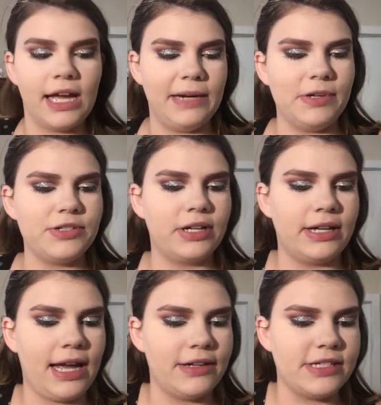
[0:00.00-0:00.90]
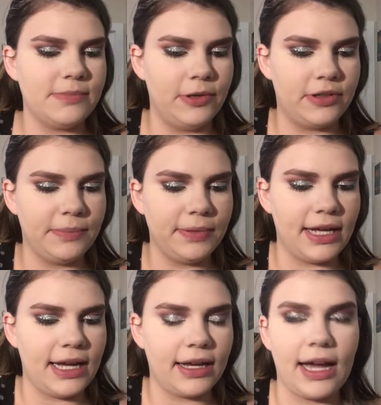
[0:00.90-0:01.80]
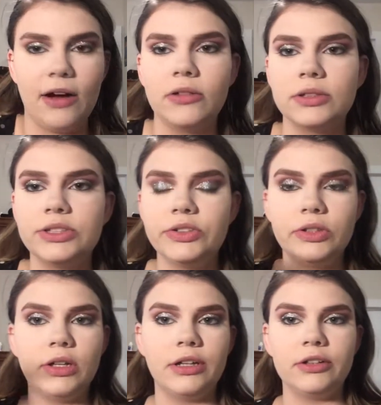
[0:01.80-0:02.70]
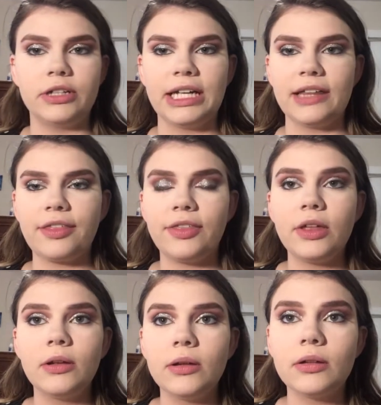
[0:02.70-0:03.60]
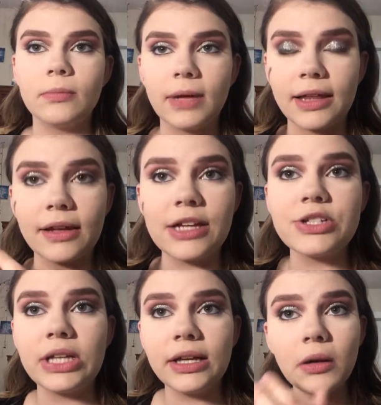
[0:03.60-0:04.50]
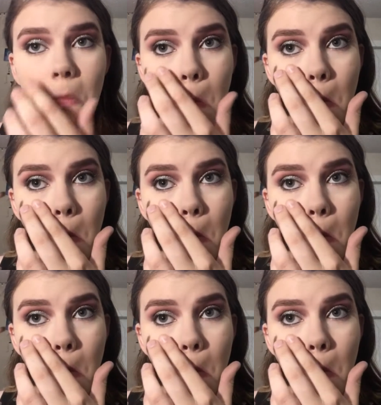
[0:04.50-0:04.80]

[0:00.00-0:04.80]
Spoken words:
And I'm also gonna kind of smoke the black out underneath my lash line.